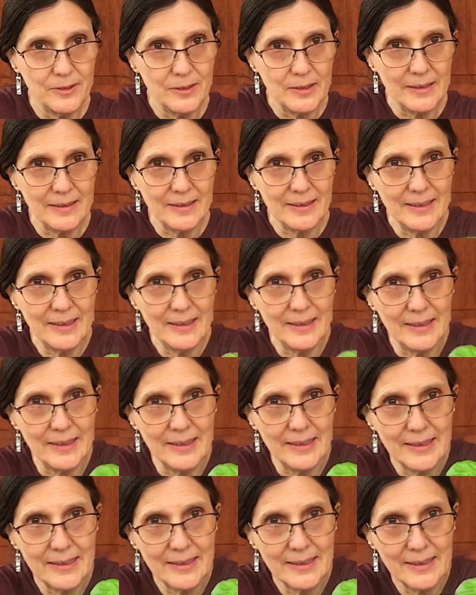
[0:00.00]
you can see
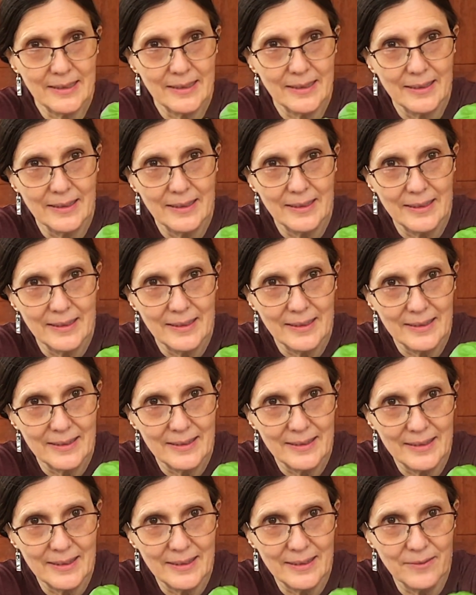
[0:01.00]
this,
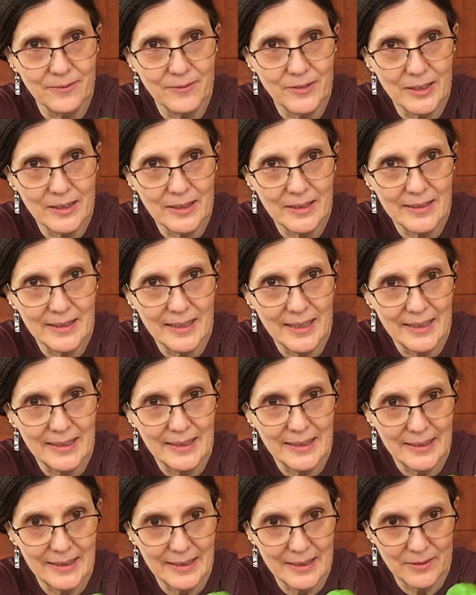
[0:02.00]
see the very
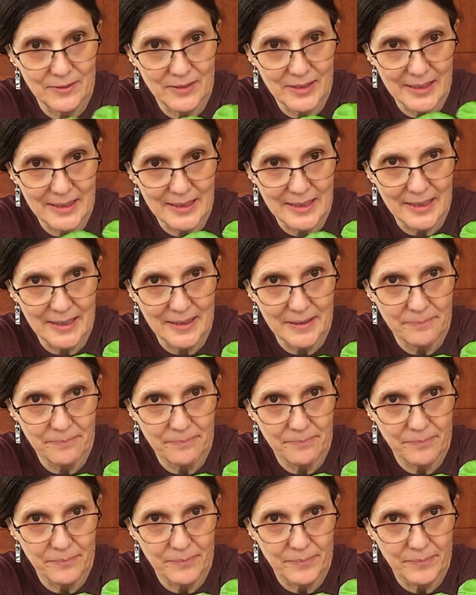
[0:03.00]
tiny leaves on top?